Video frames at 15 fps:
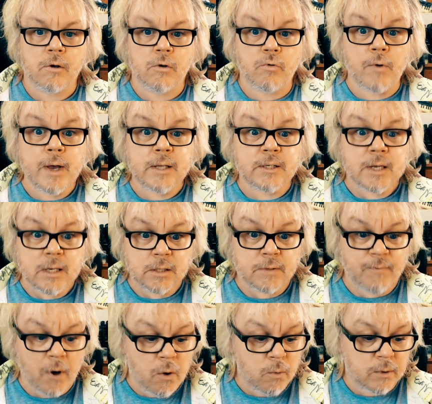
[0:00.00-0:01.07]
Greetings
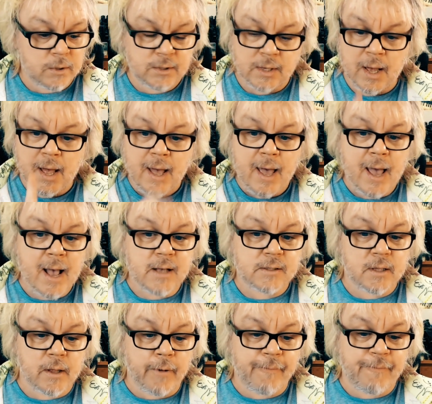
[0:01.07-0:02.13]
folks, here's
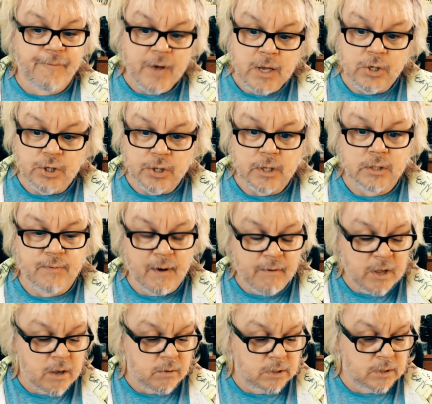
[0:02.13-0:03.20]
a little feature that's
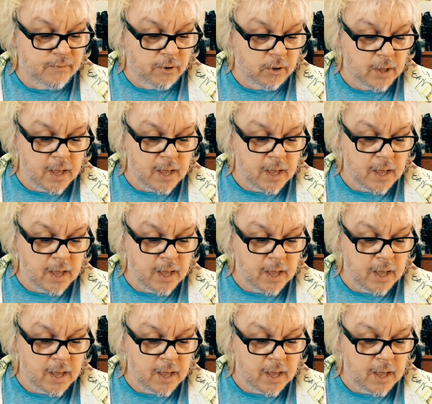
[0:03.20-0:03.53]
very useful